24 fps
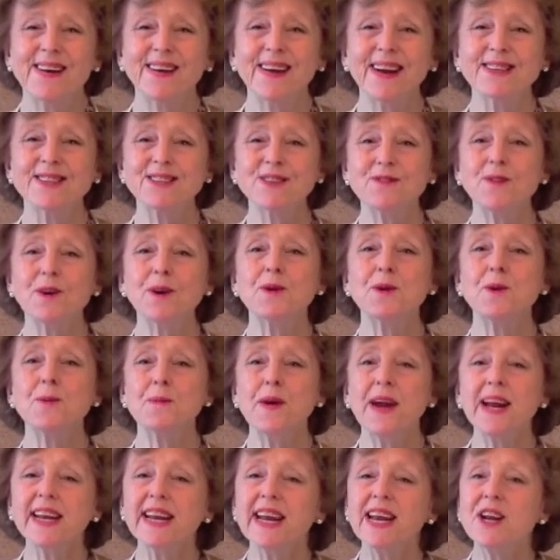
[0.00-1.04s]
Okay, so when you're
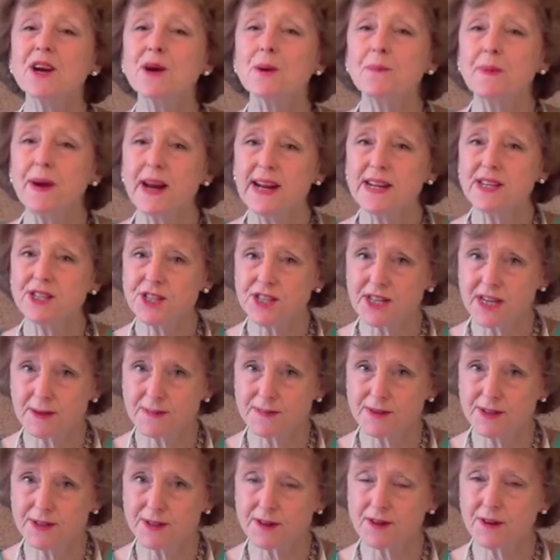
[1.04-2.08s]
making your paint
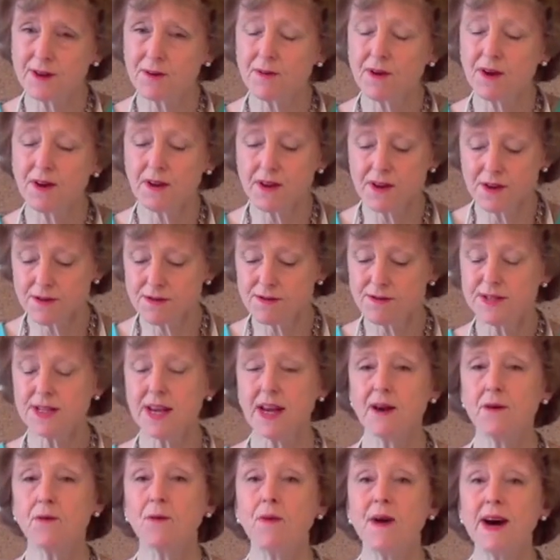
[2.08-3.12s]
chips, you're going to want to use
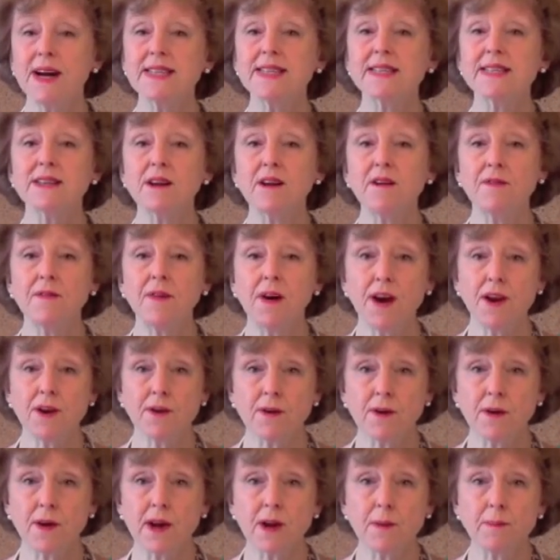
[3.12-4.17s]
a white
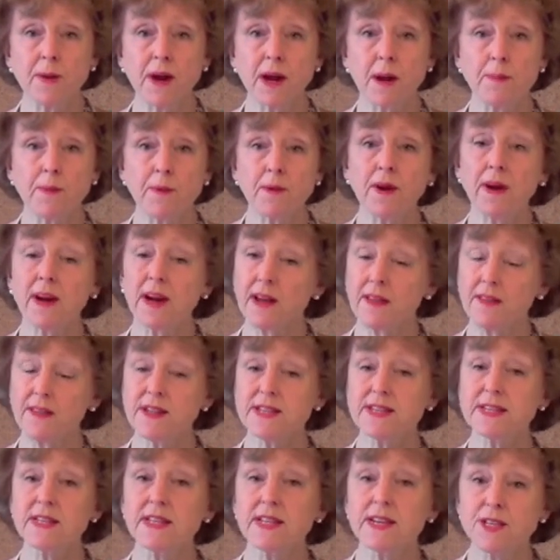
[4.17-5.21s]
sulfite drawing paper. Again,
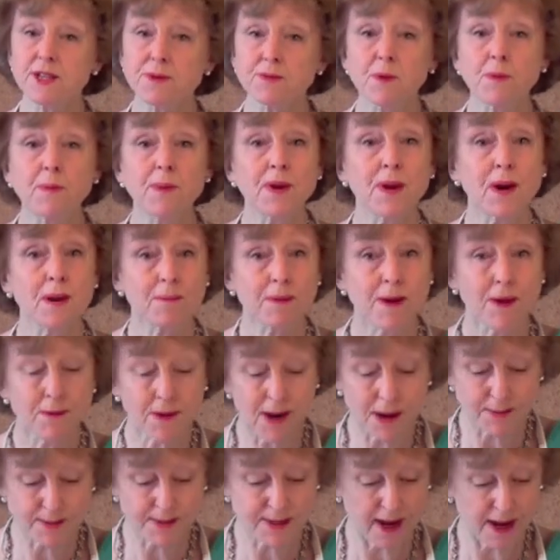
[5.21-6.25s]
this list will be on my
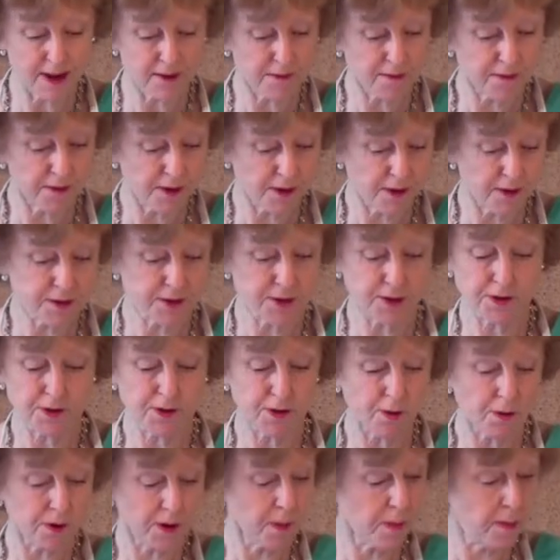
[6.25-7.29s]
website for you so you
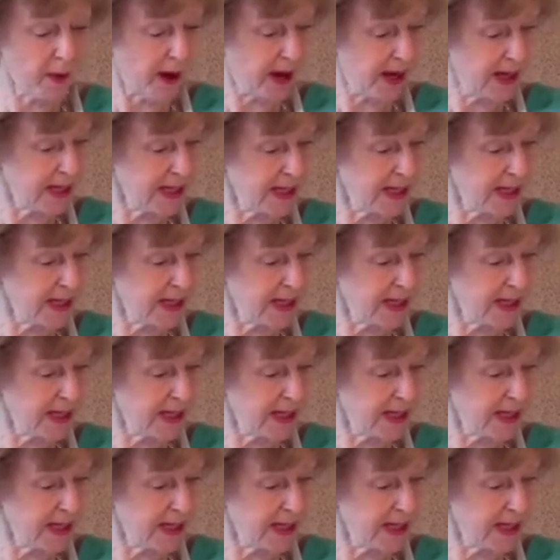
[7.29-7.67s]
know where to buy